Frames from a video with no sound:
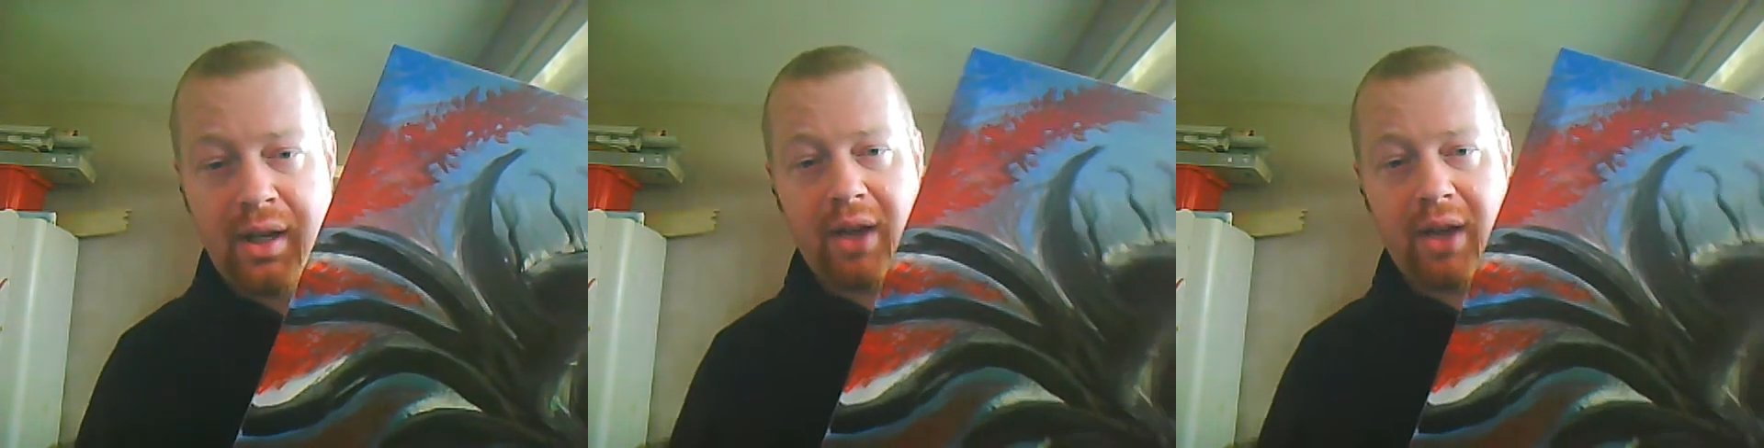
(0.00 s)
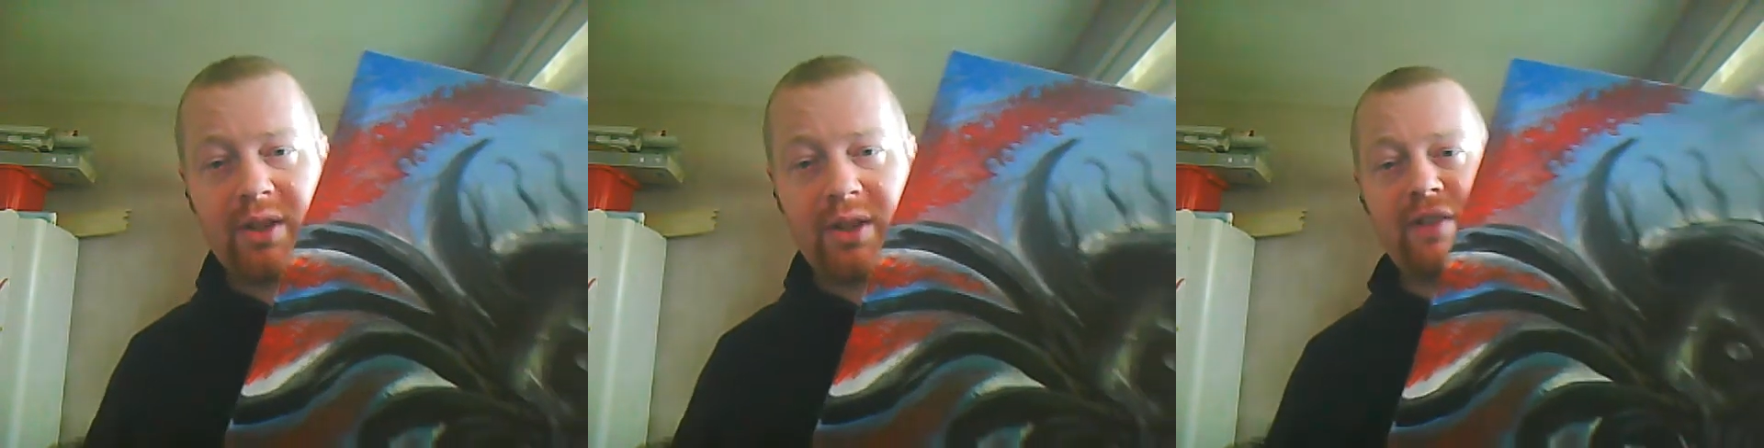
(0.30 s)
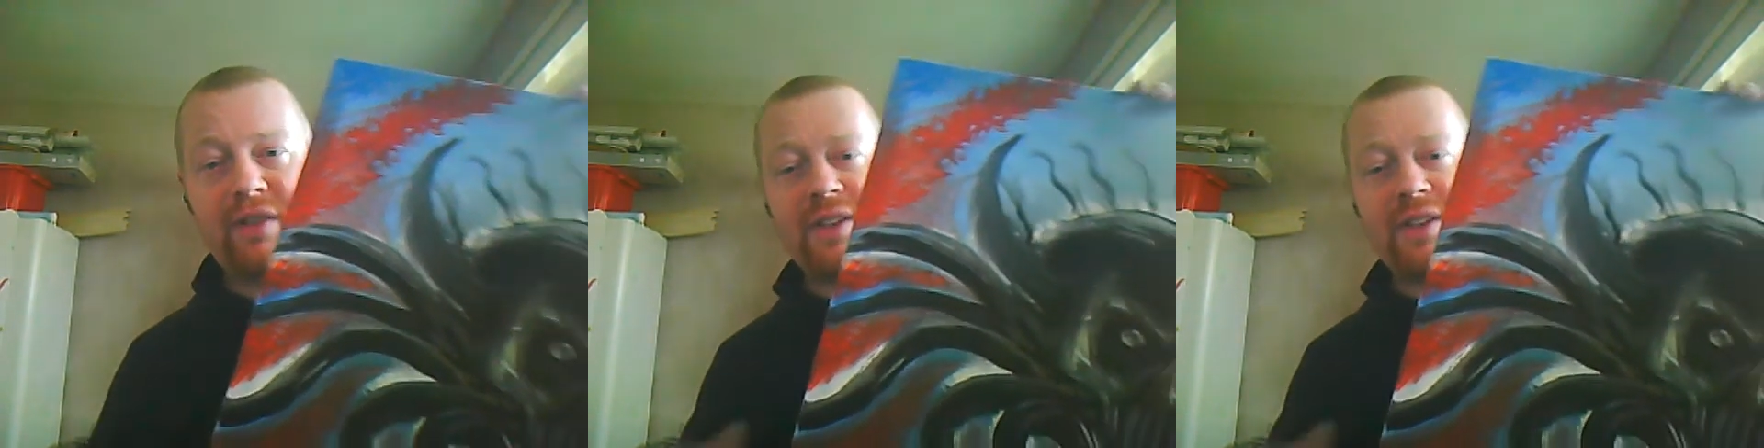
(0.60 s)
I'll just leave
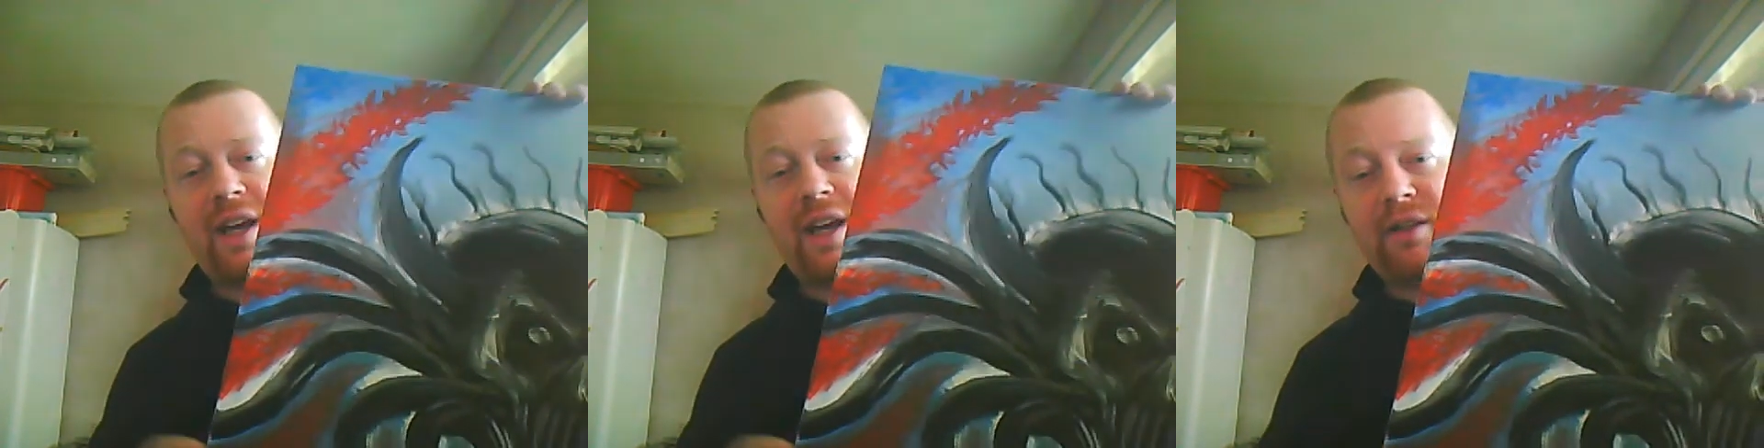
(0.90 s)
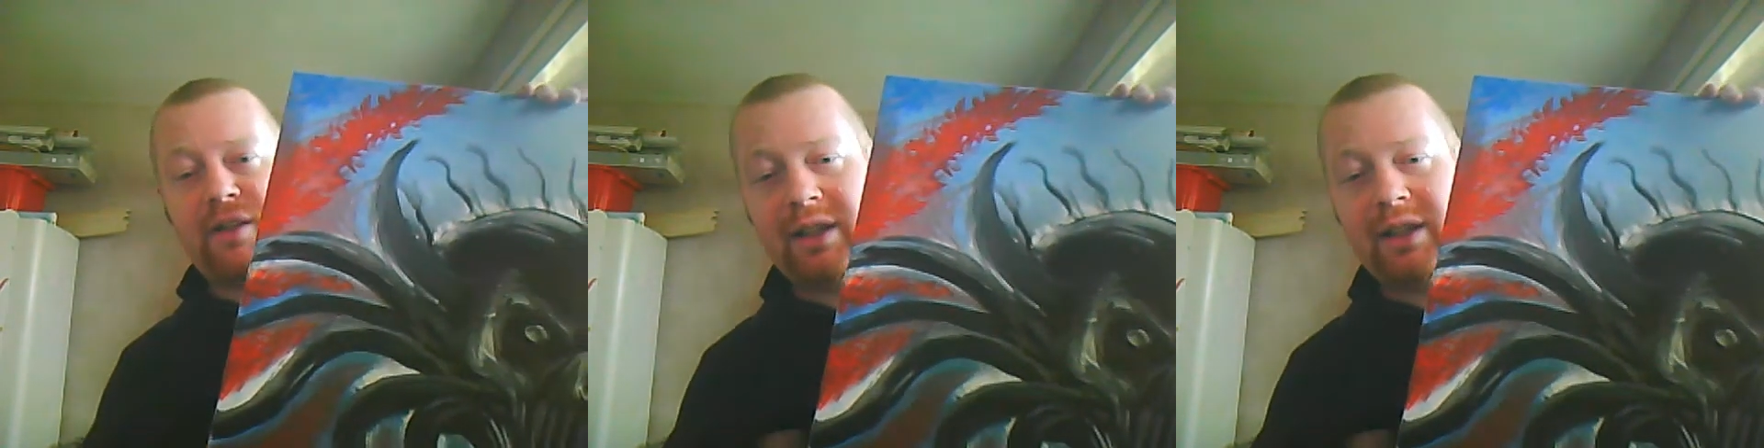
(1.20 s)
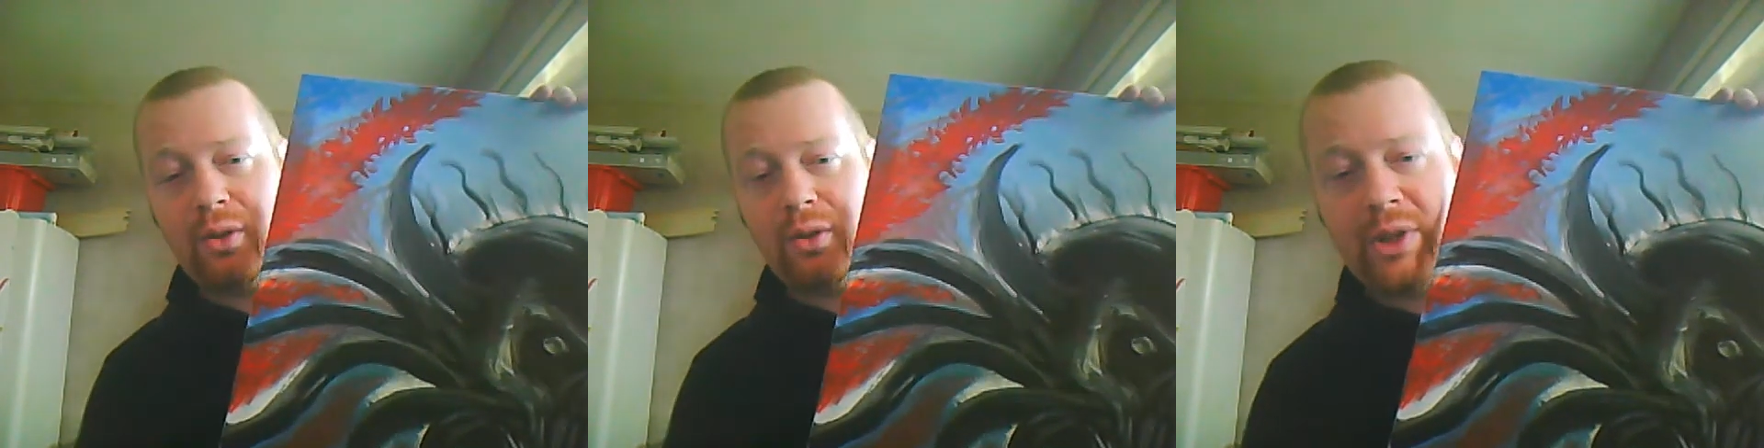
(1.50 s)
it as that, as a
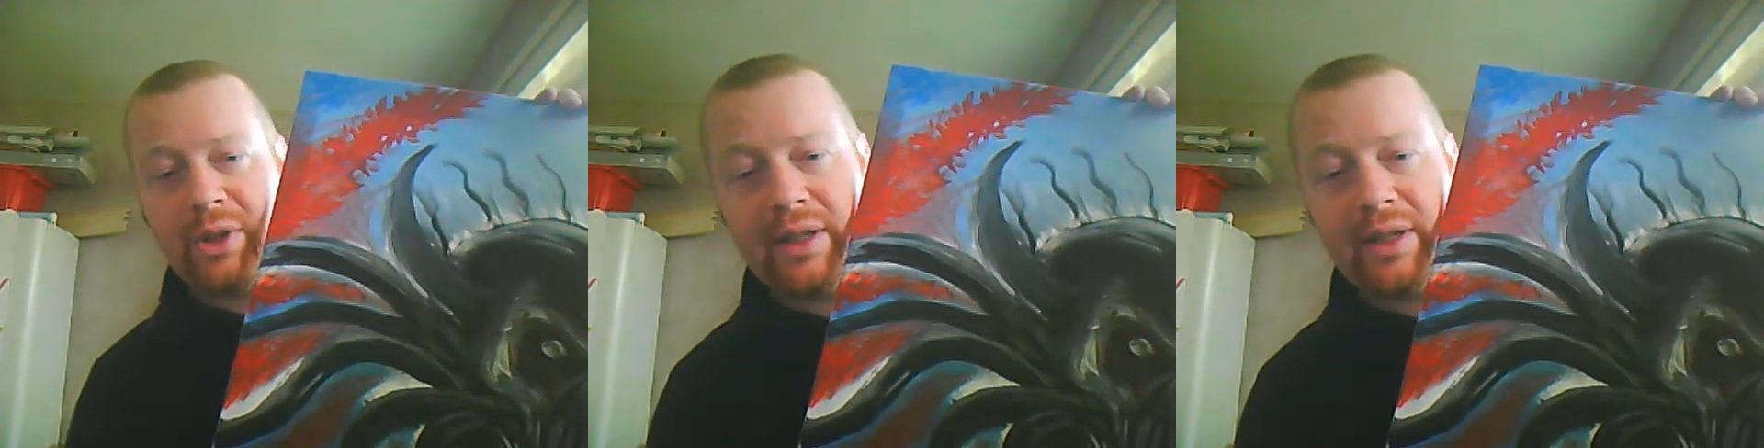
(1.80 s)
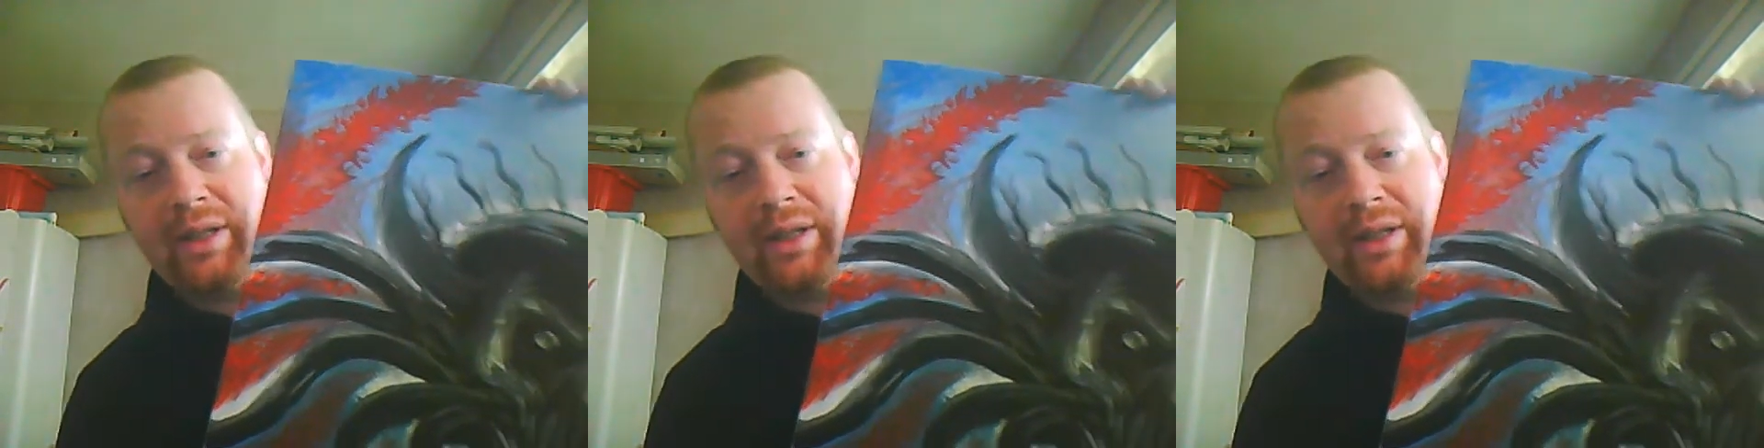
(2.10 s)
little update.